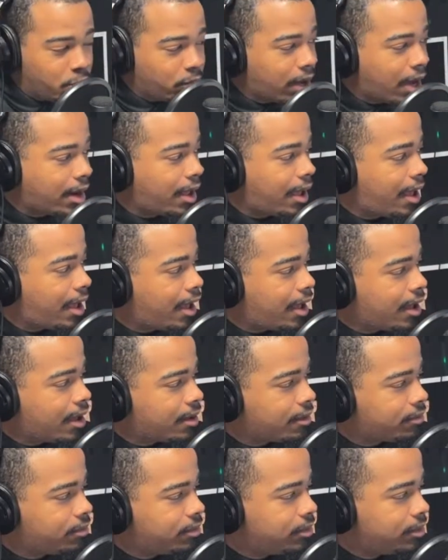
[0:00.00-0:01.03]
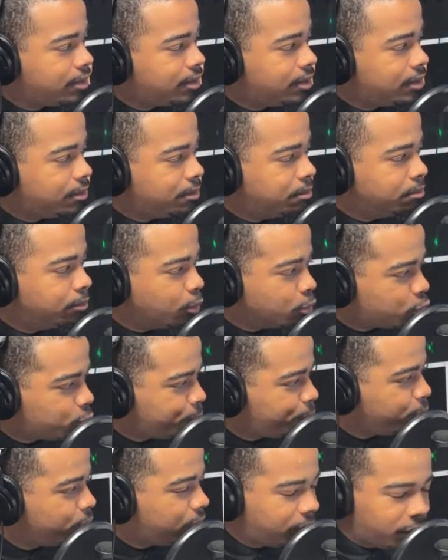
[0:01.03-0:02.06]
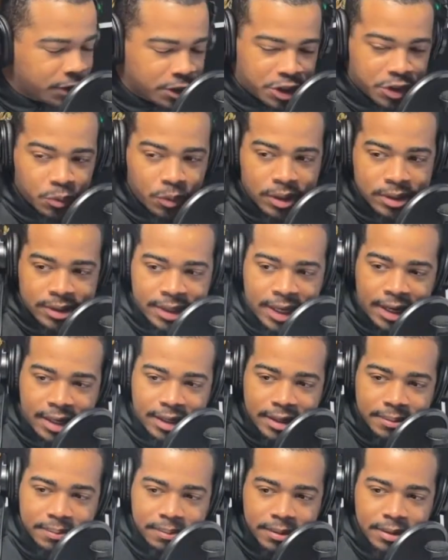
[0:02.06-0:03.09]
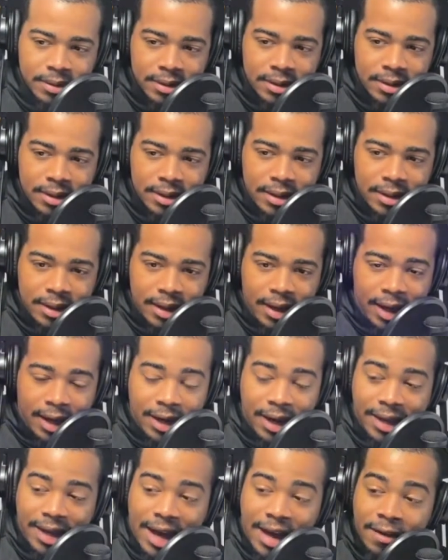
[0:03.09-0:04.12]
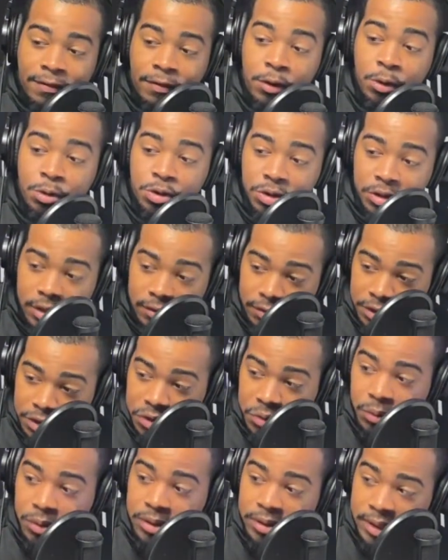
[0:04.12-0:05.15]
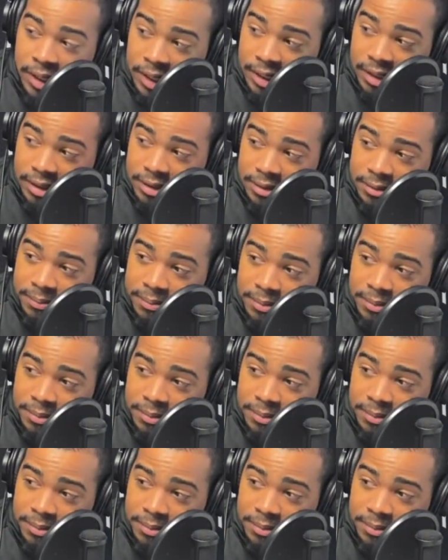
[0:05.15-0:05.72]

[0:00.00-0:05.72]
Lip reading: You got to have multiple Division I talent. And they got future Division I talent.